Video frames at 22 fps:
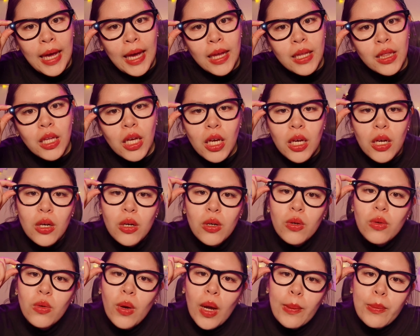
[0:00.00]

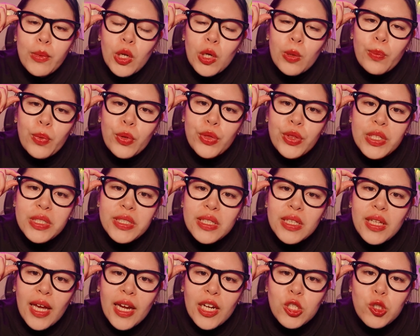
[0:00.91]
Hello! I'm going to put this
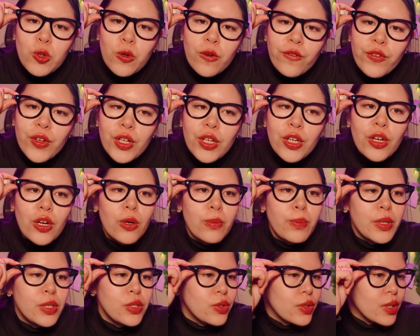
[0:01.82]
in the actual video,
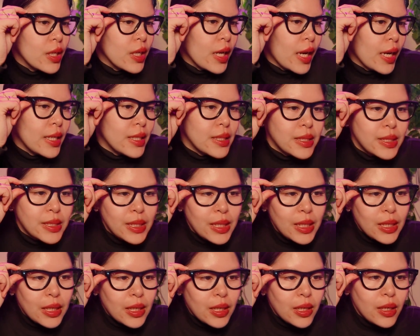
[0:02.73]
but you can kind of
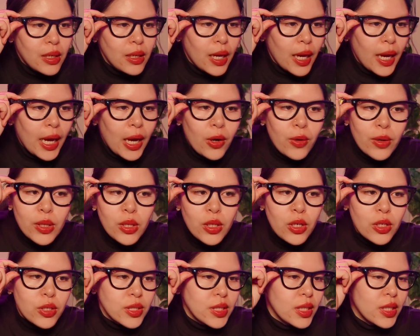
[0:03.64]
see how it
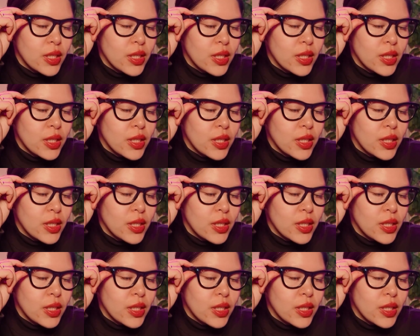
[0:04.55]
looks.